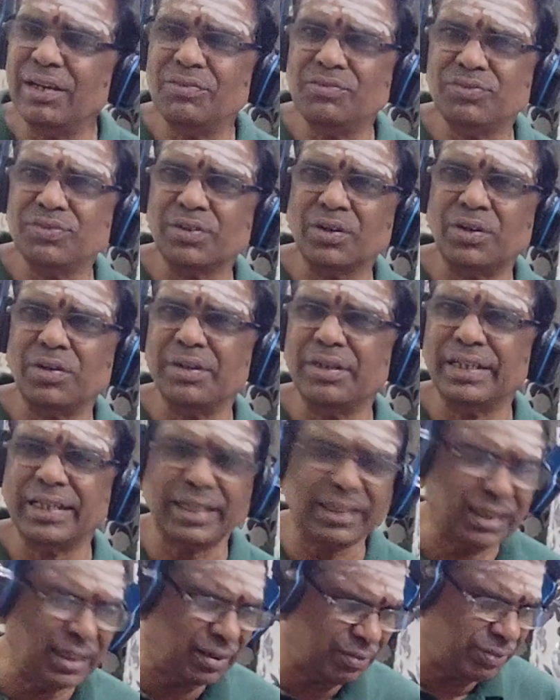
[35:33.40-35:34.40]
of
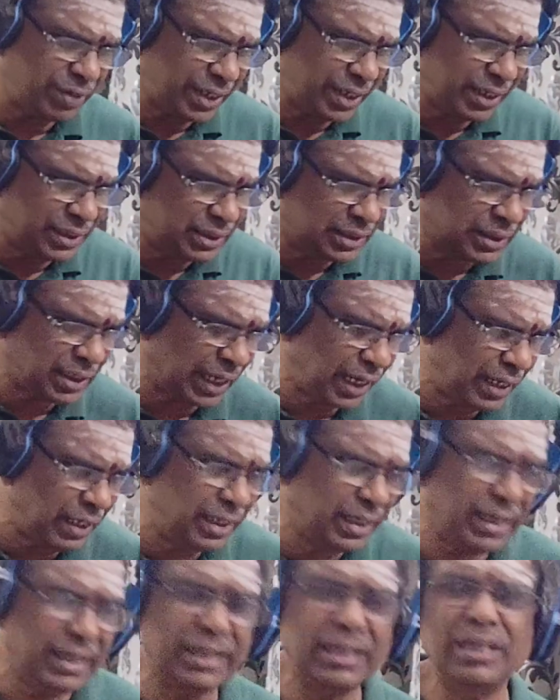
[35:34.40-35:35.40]
contact? A very
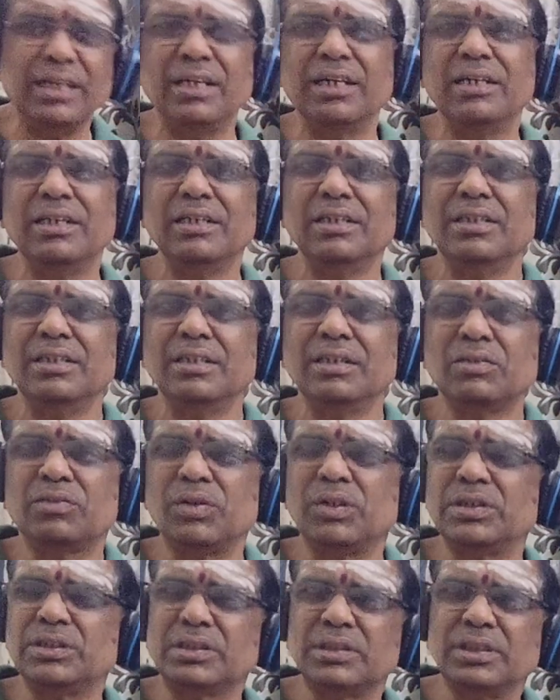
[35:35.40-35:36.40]
standard
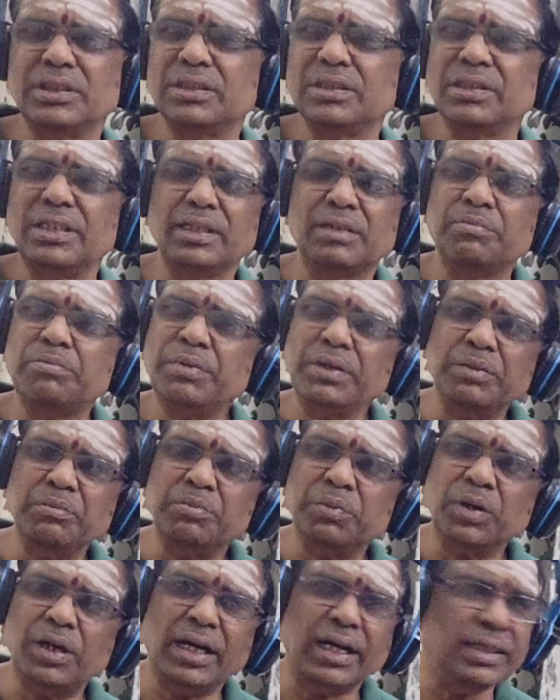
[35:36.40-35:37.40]
question that
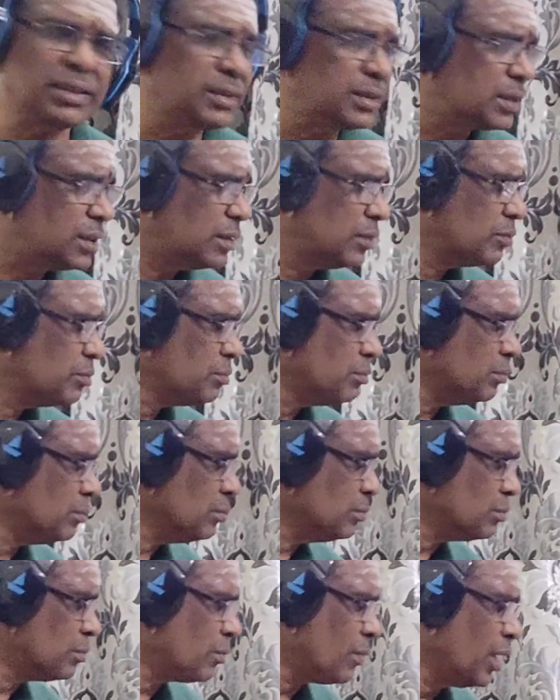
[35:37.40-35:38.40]
people ask.
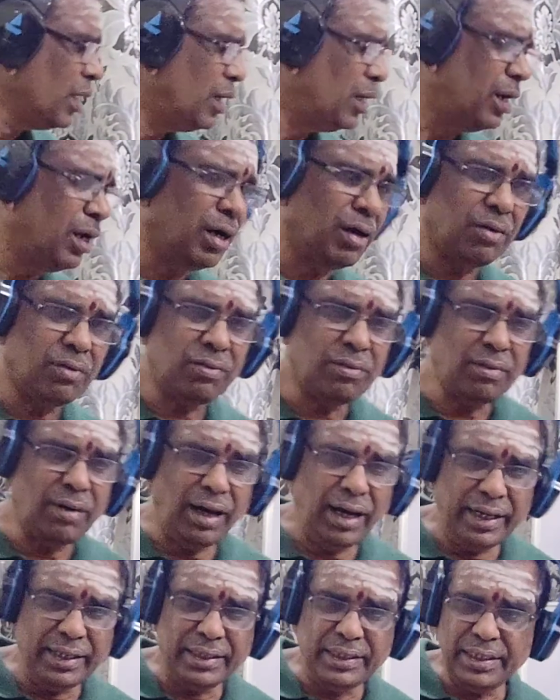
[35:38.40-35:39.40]
Now,
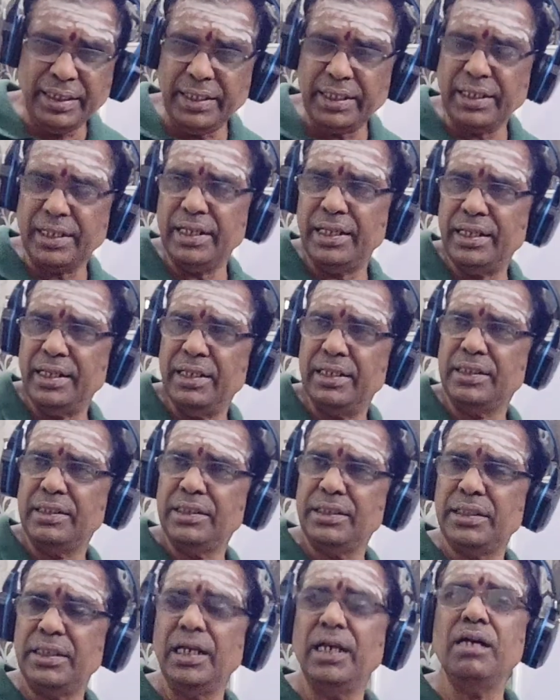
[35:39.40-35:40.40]
I take a
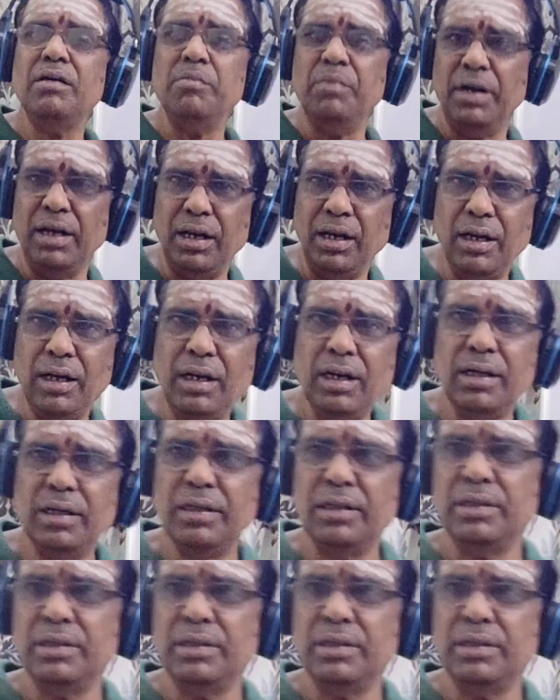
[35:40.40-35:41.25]
table